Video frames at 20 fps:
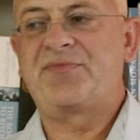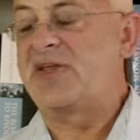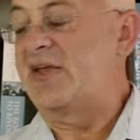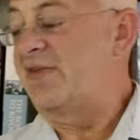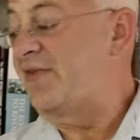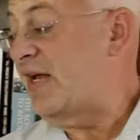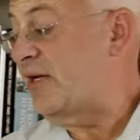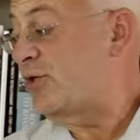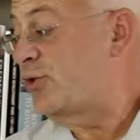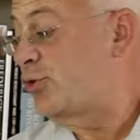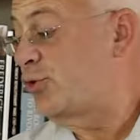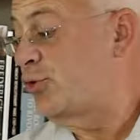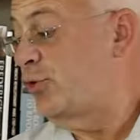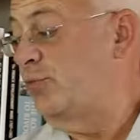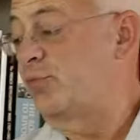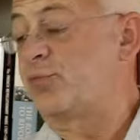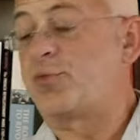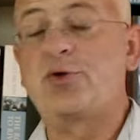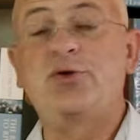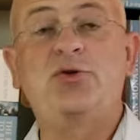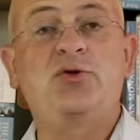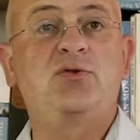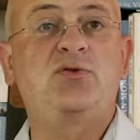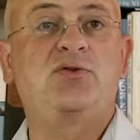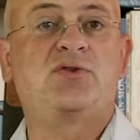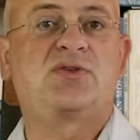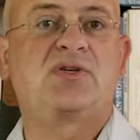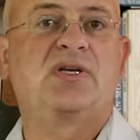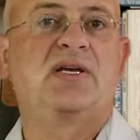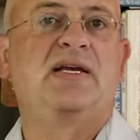and that should
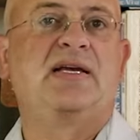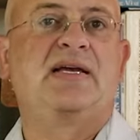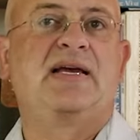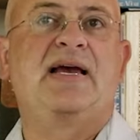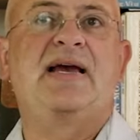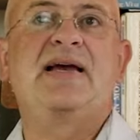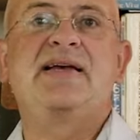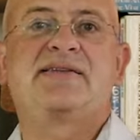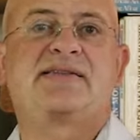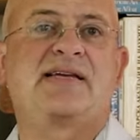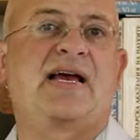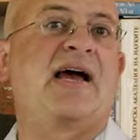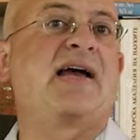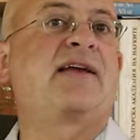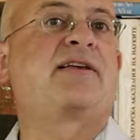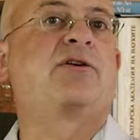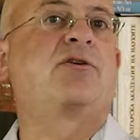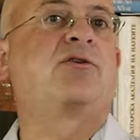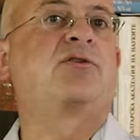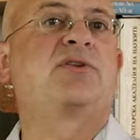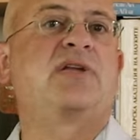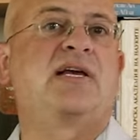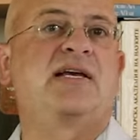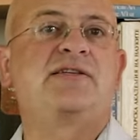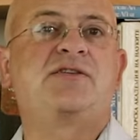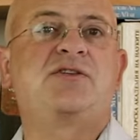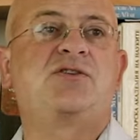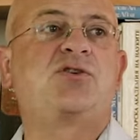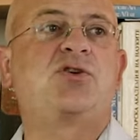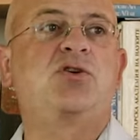produce as accurate
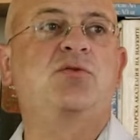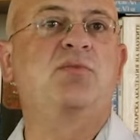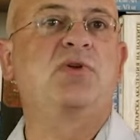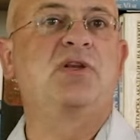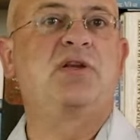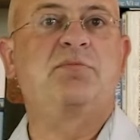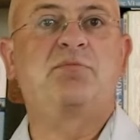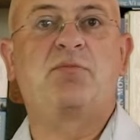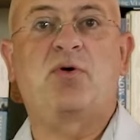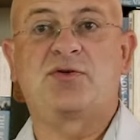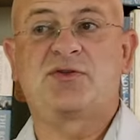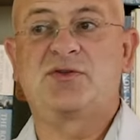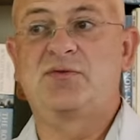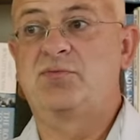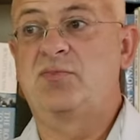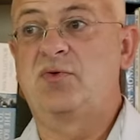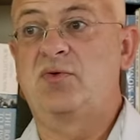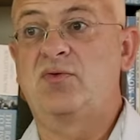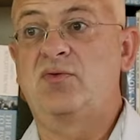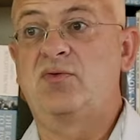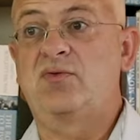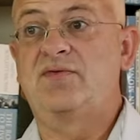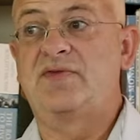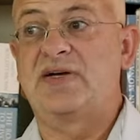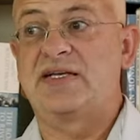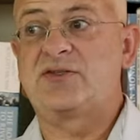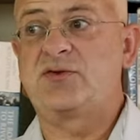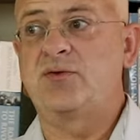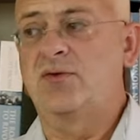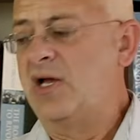as is humanly possible
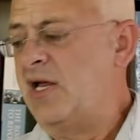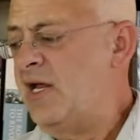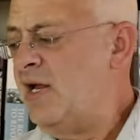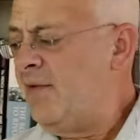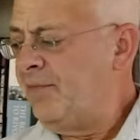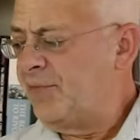vessel.